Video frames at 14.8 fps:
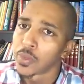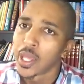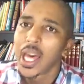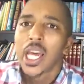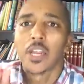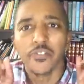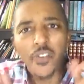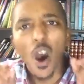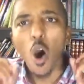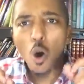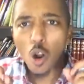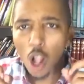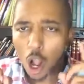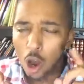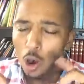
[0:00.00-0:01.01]
And the phone
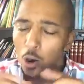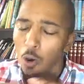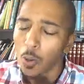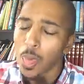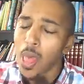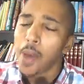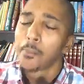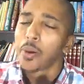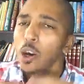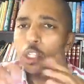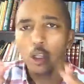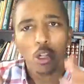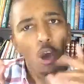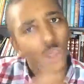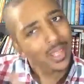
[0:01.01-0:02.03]
call,
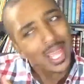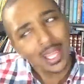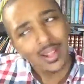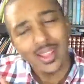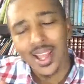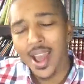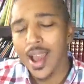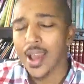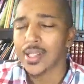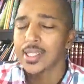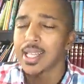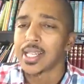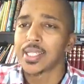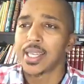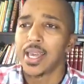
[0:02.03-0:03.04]
person on the end line
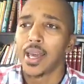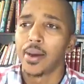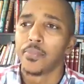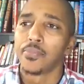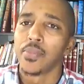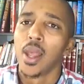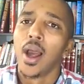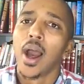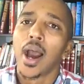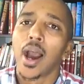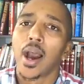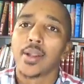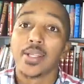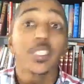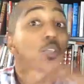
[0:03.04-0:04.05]
said to him,
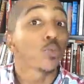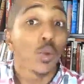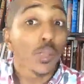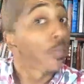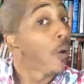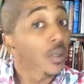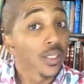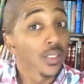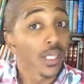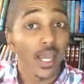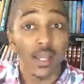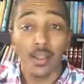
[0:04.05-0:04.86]
uh, this is what the person said.